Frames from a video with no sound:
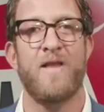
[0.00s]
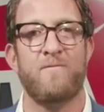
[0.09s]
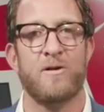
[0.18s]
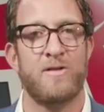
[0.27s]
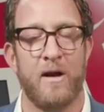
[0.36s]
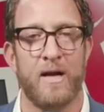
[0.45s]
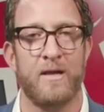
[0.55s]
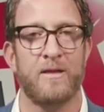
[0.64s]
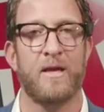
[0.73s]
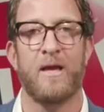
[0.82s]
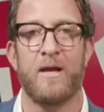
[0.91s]
never done
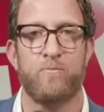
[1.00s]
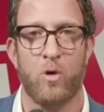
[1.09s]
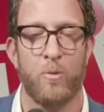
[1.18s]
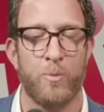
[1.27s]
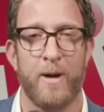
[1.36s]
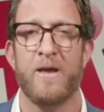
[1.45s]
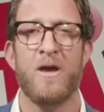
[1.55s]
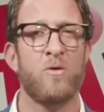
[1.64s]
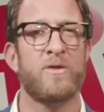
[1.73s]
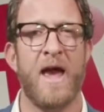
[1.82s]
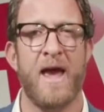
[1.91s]
anything inappropriate
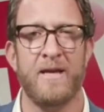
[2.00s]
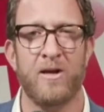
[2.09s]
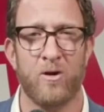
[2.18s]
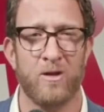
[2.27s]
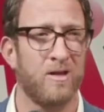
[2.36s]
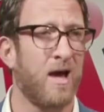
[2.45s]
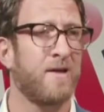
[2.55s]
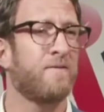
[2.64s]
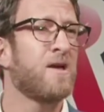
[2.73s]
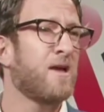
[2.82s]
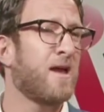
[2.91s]
with any girl in
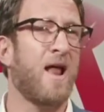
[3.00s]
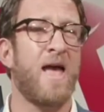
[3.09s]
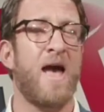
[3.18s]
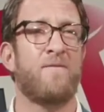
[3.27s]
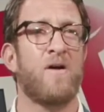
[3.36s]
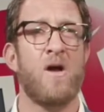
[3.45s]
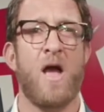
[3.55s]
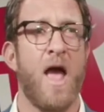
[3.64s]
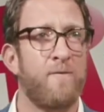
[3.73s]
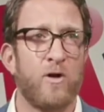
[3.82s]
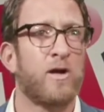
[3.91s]
life, and I have
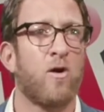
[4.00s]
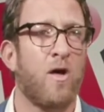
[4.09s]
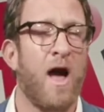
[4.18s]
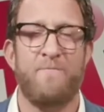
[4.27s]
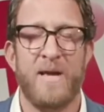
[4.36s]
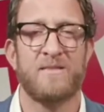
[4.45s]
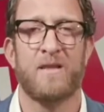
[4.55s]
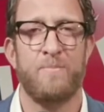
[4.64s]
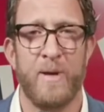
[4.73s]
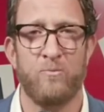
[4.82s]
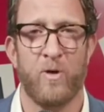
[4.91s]
every girl I've basically
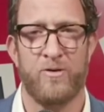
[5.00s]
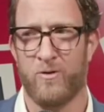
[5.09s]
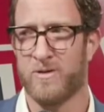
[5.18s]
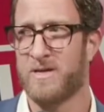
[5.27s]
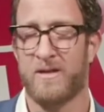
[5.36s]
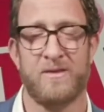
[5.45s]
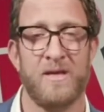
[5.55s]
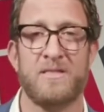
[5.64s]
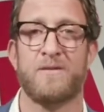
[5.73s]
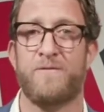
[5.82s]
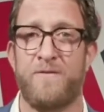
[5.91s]
been with who was like,
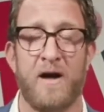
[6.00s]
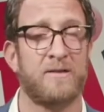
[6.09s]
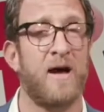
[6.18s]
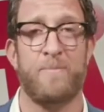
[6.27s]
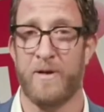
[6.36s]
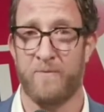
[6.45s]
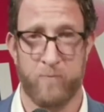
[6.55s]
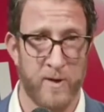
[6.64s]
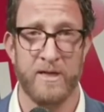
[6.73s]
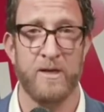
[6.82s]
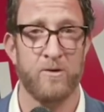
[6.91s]
this is up, and if
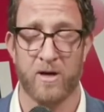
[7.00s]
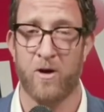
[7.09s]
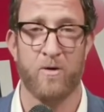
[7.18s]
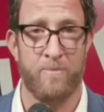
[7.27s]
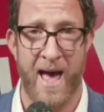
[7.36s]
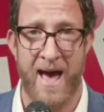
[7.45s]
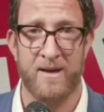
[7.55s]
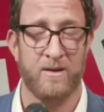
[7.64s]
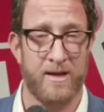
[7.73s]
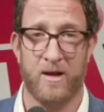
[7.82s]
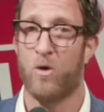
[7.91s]
we need you to go to
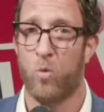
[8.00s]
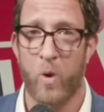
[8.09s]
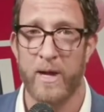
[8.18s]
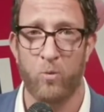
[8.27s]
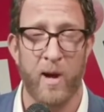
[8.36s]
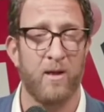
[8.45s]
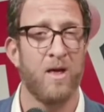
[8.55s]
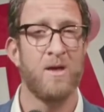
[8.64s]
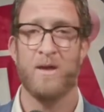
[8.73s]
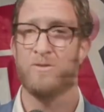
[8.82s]
bat, like, we will.